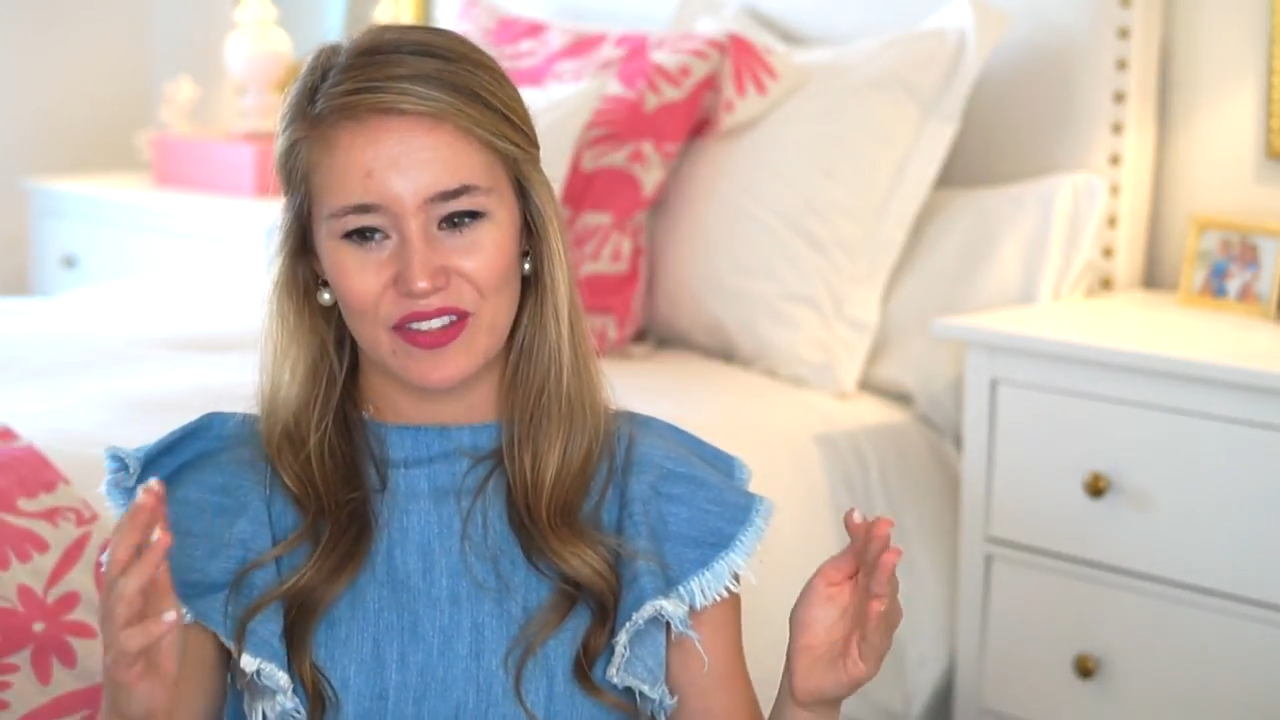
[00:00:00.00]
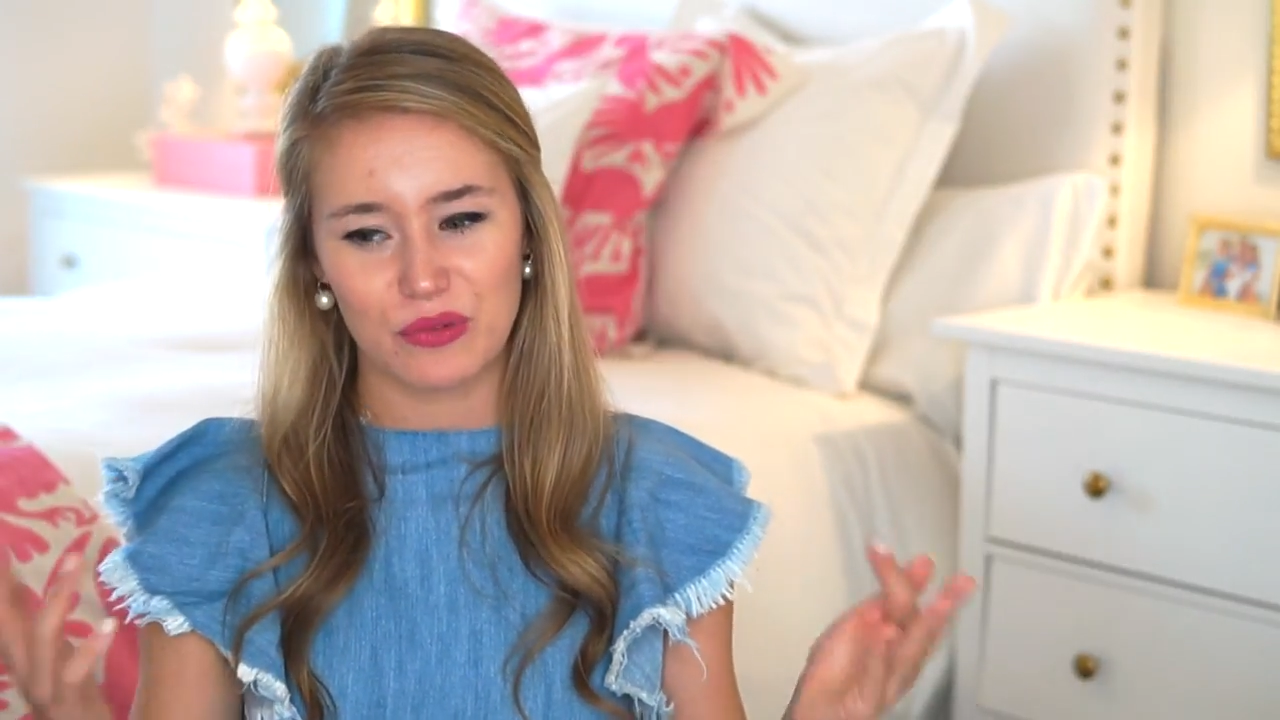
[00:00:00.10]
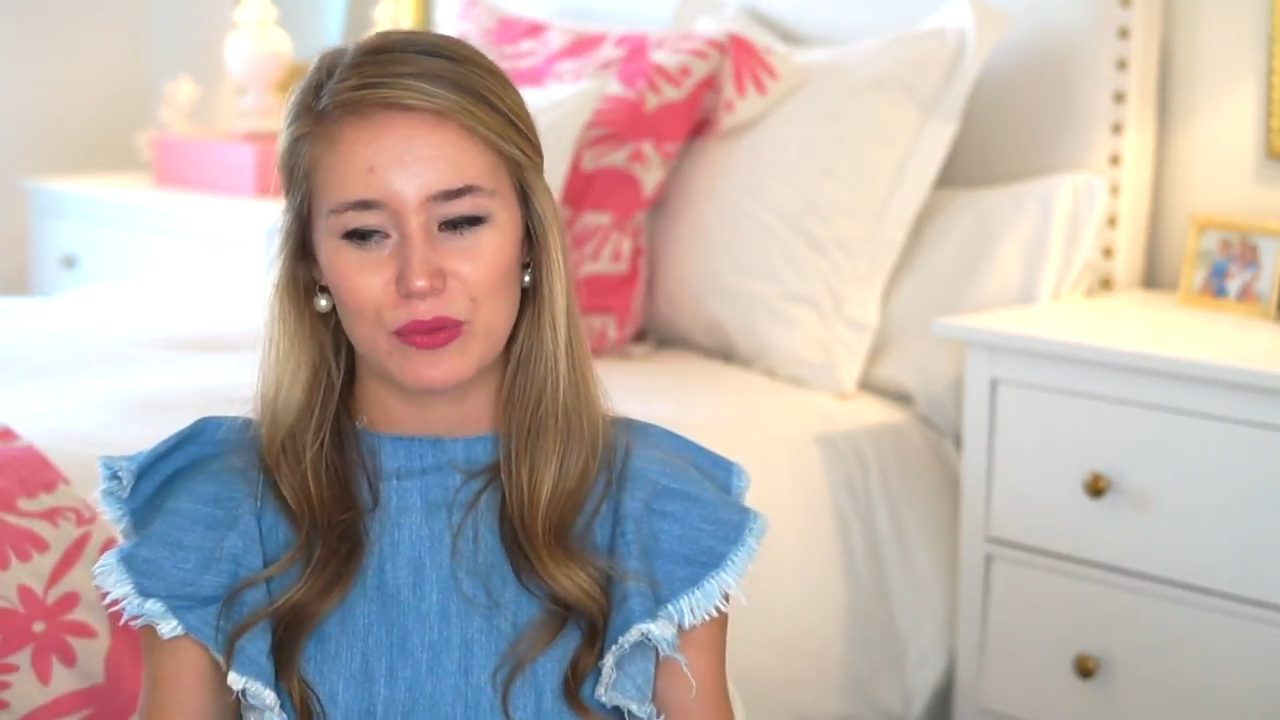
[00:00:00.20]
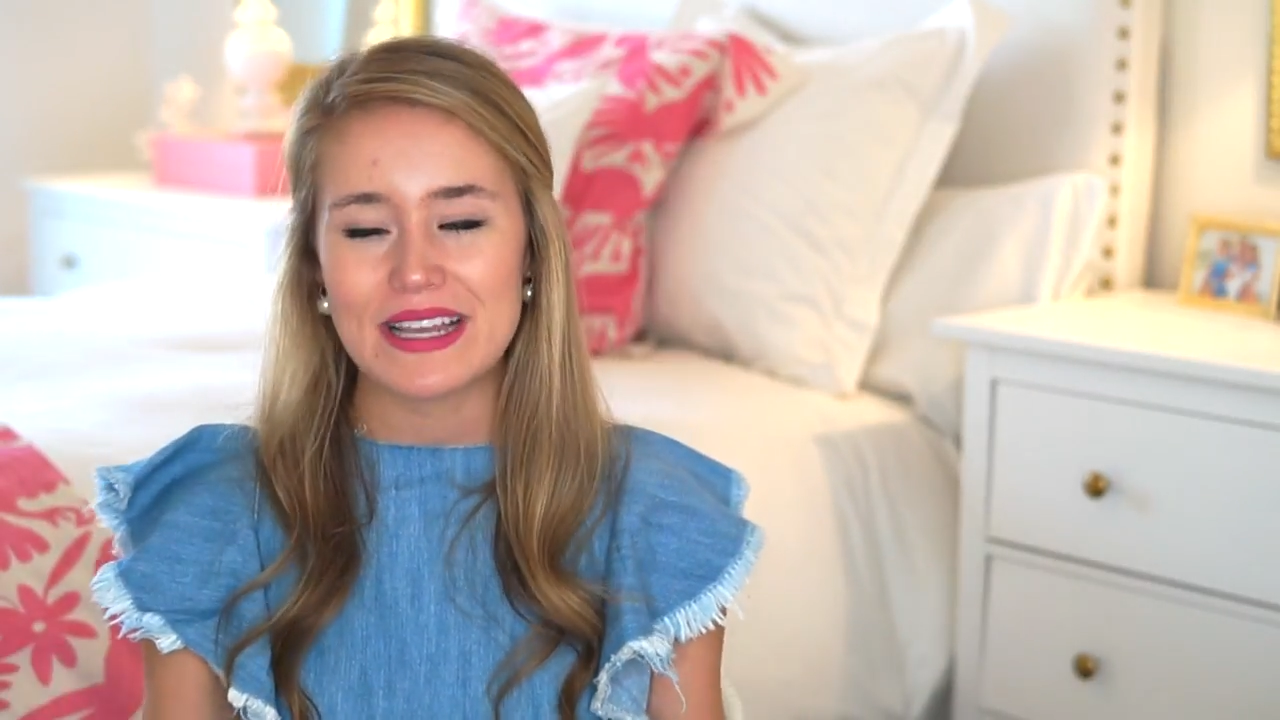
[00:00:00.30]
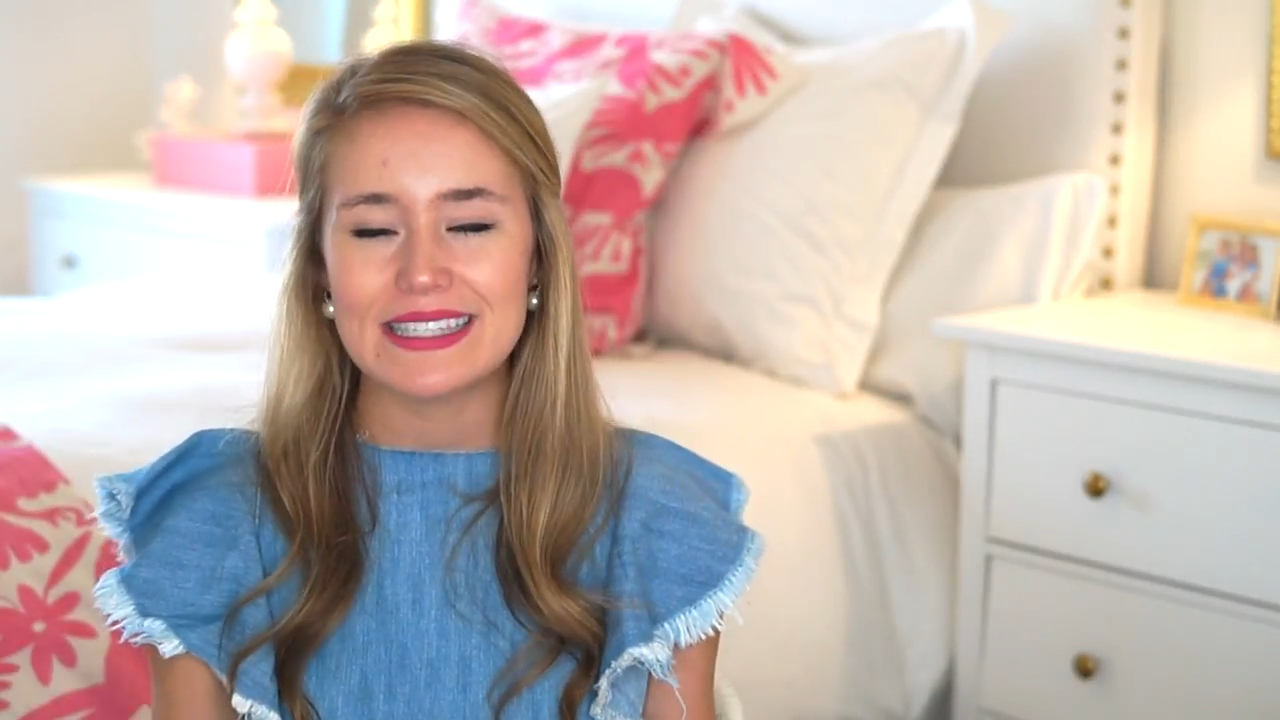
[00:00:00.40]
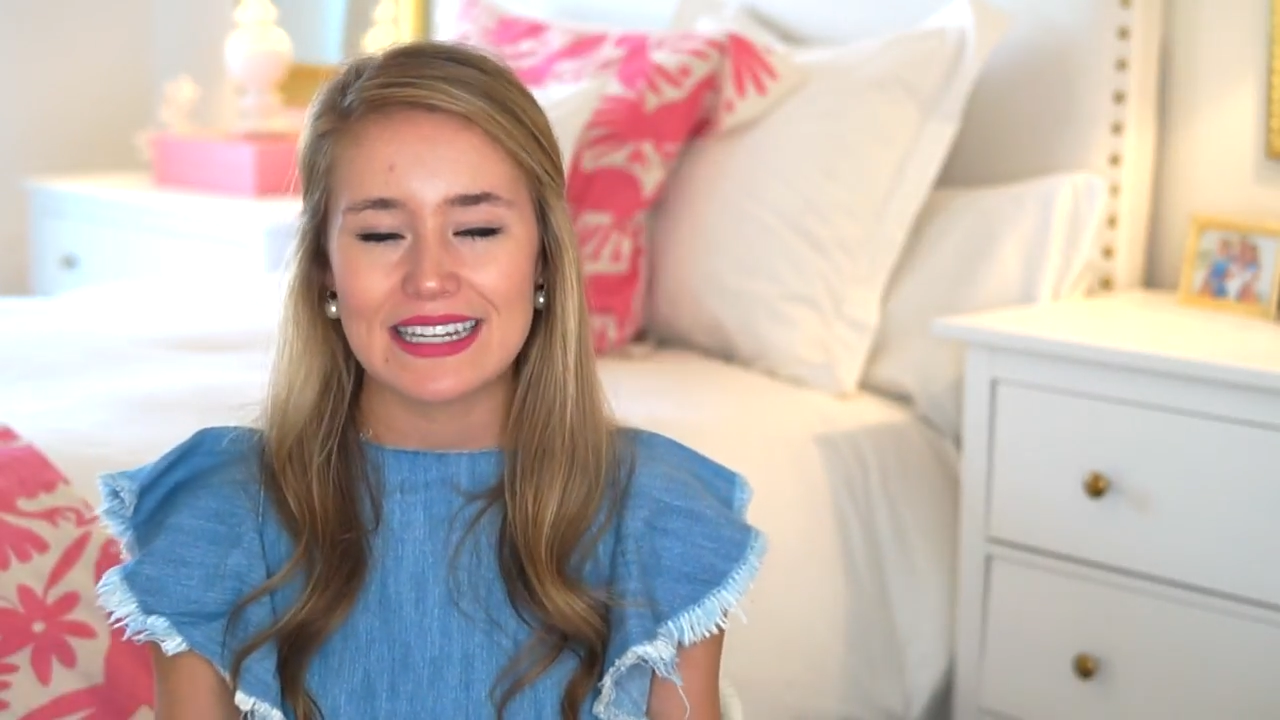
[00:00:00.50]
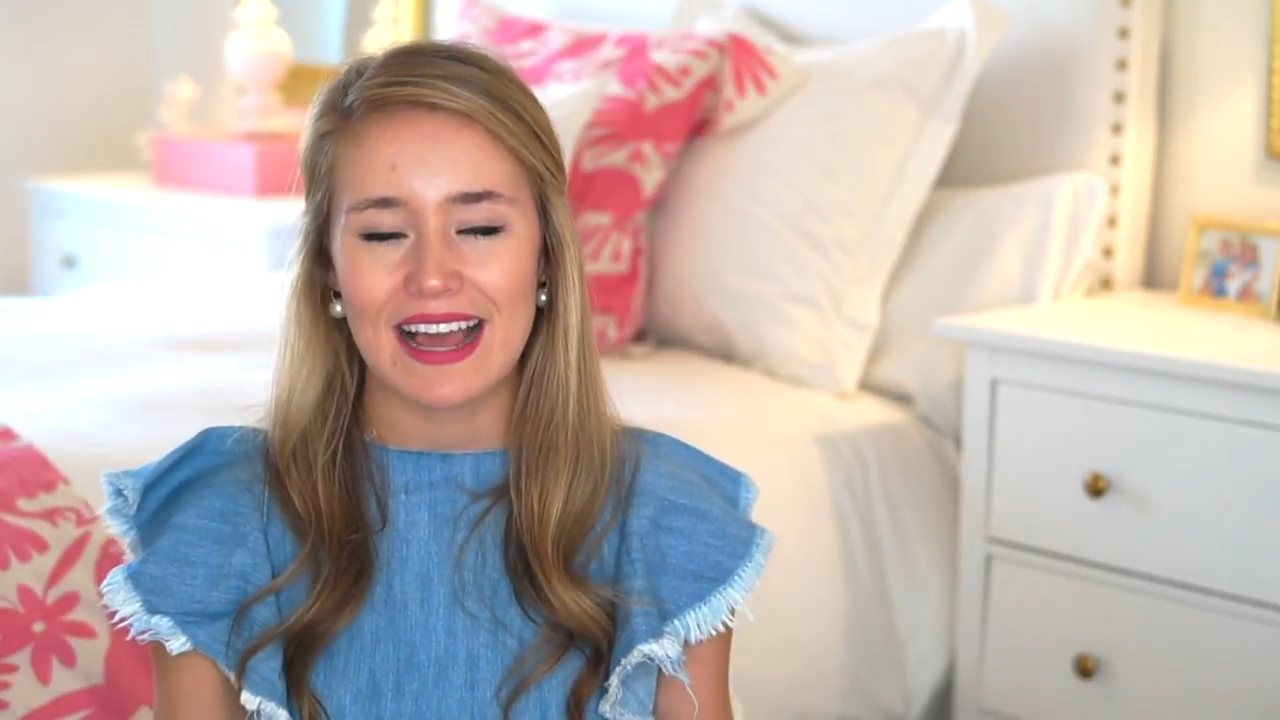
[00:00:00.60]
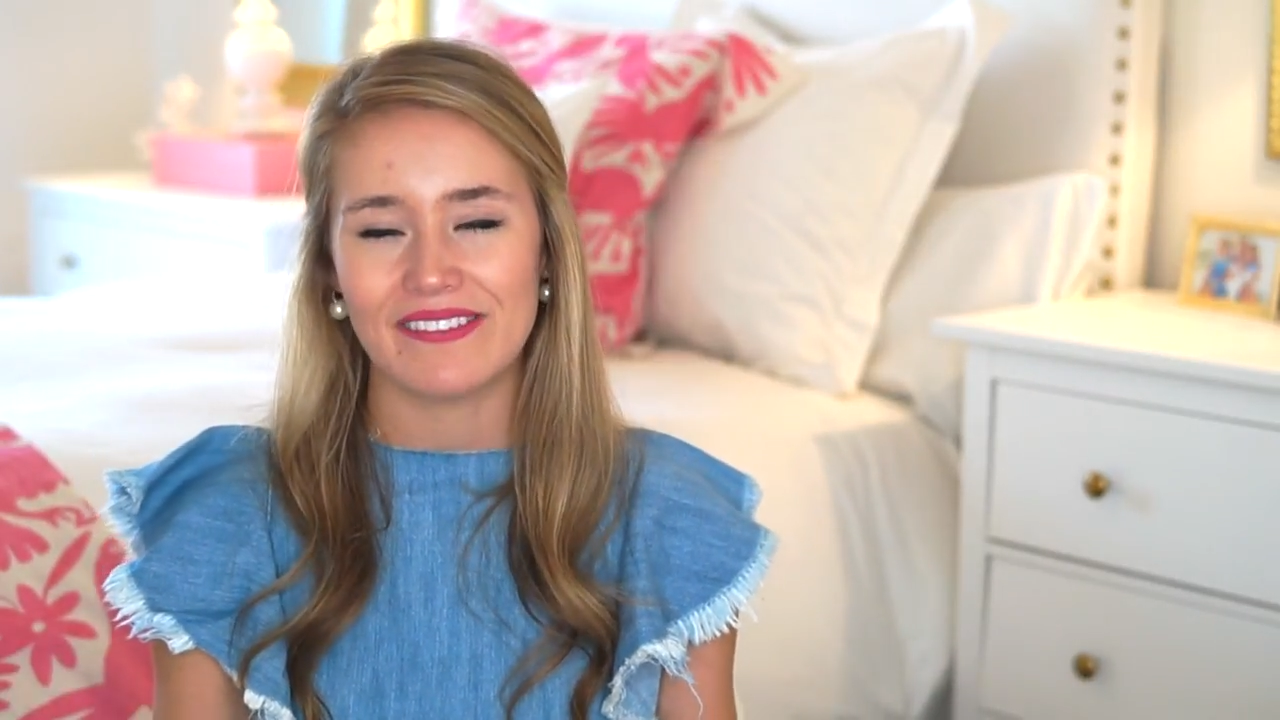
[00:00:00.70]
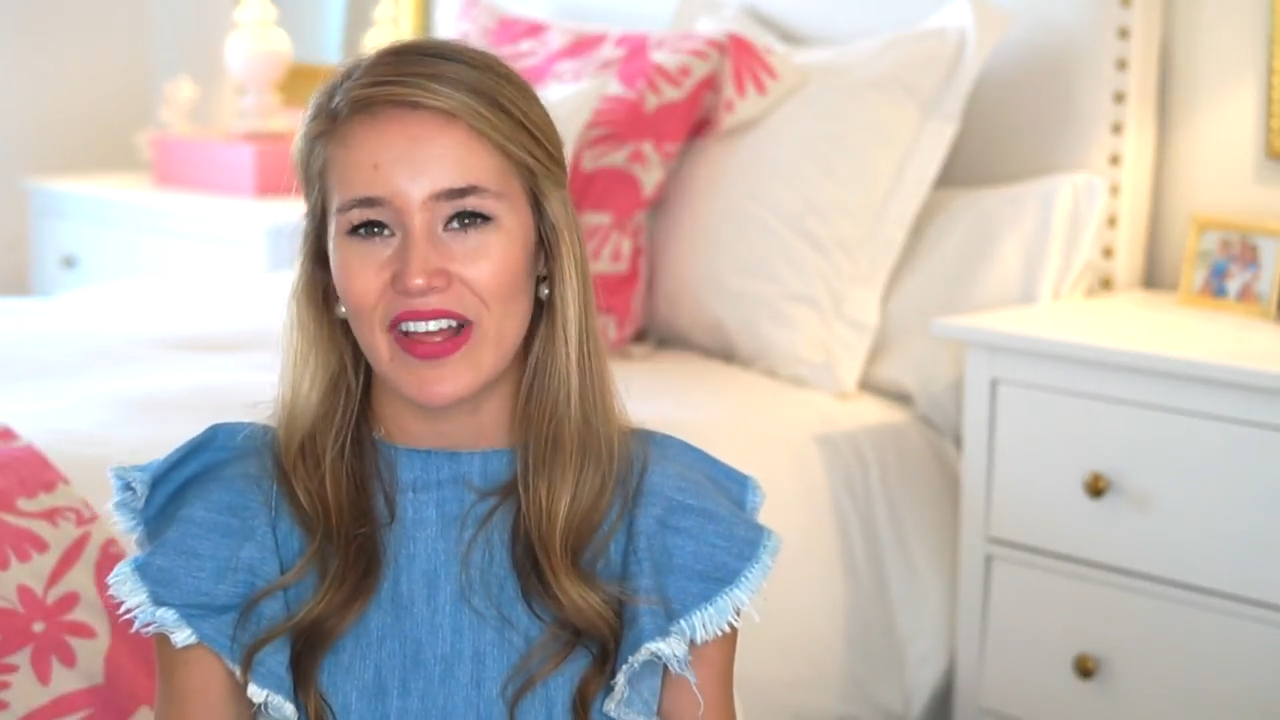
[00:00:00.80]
And the reason I